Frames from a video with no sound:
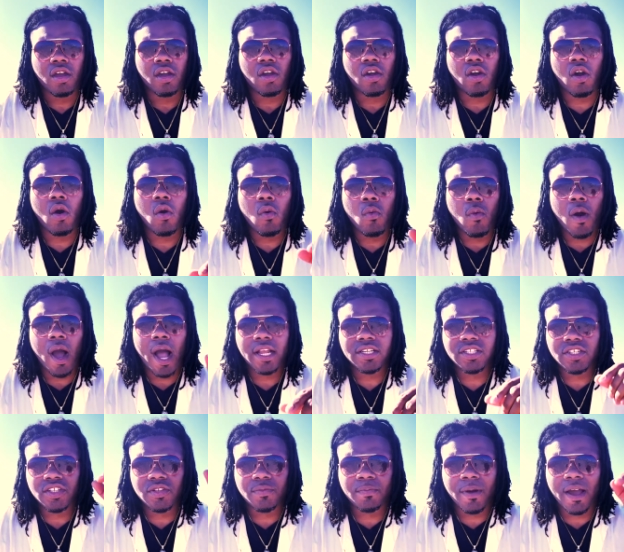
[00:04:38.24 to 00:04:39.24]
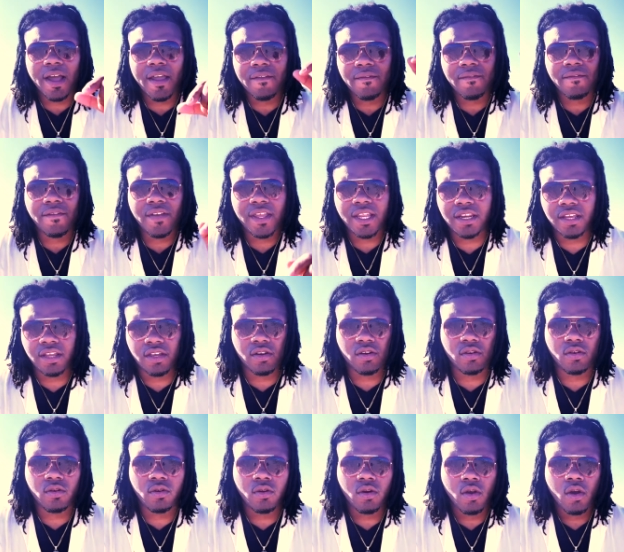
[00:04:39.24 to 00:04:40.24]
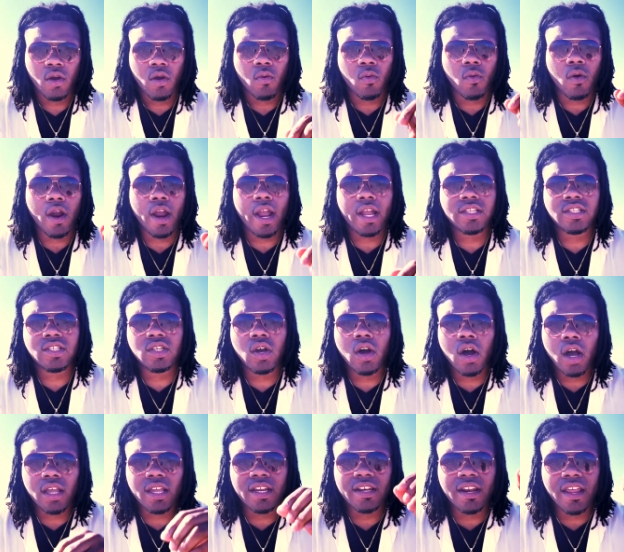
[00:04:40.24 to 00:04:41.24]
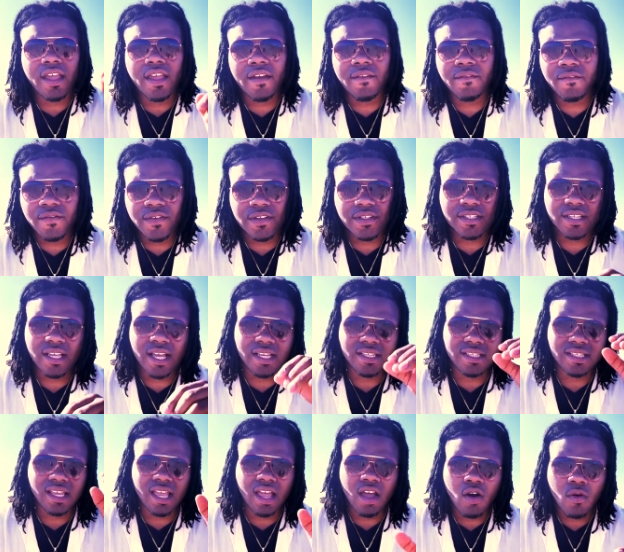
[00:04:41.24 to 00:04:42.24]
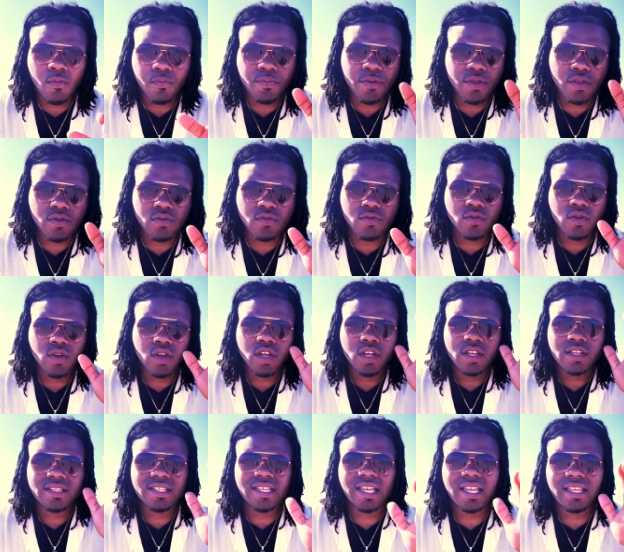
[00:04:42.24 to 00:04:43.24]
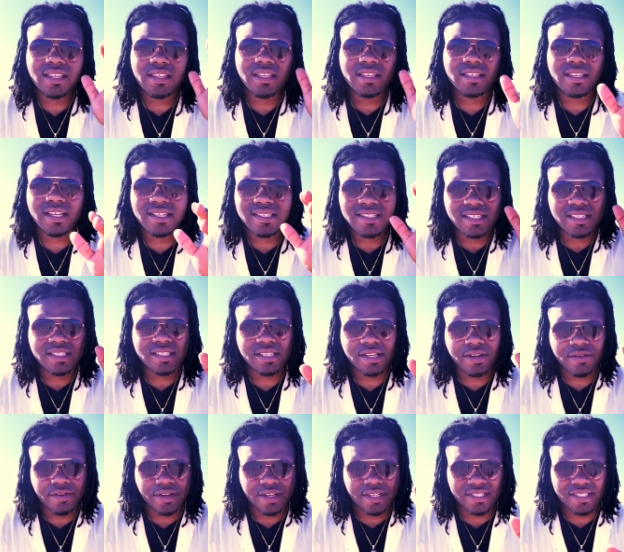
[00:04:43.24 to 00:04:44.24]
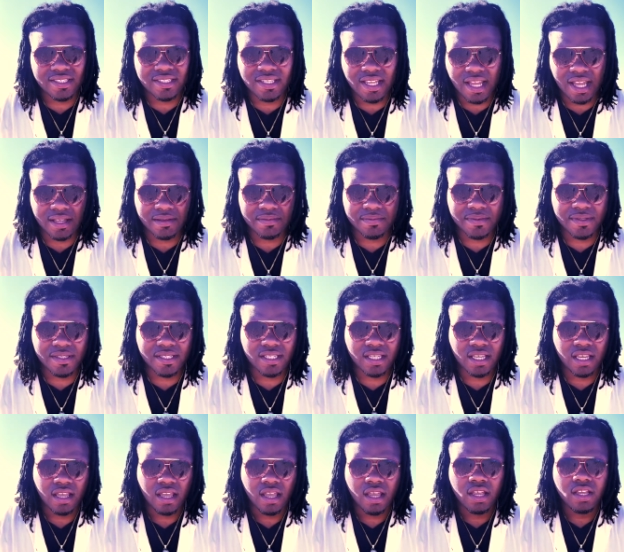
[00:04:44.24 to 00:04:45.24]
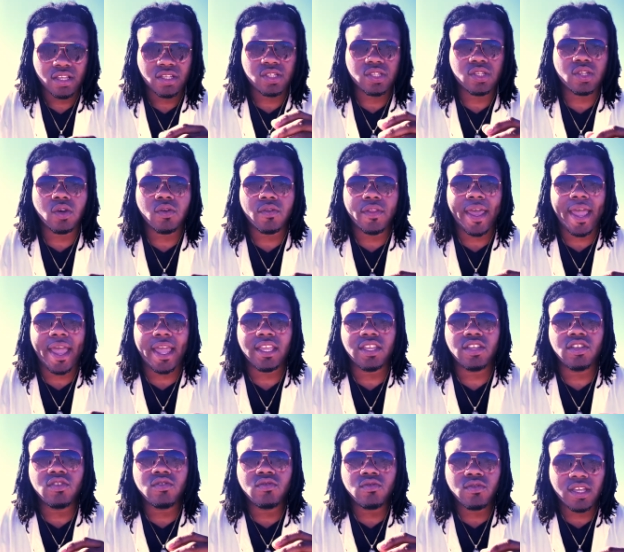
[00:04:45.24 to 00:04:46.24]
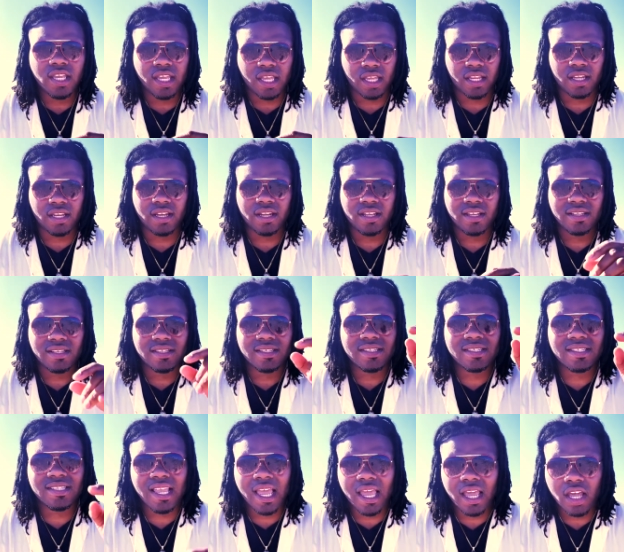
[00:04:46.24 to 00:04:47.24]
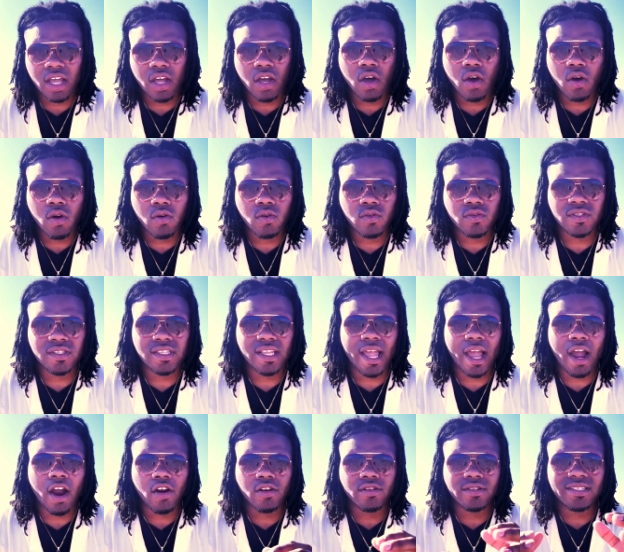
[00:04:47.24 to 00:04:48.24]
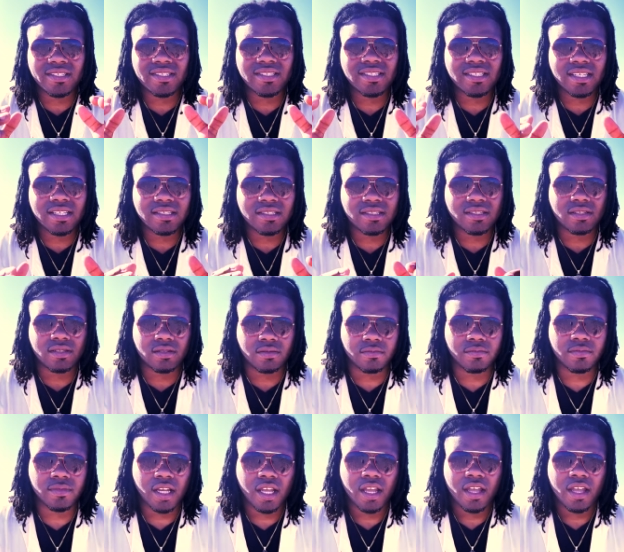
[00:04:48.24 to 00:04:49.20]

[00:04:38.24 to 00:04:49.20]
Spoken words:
go watch my video where I talk and emphasize and help you take the necessary steps so that you can set goals that are system,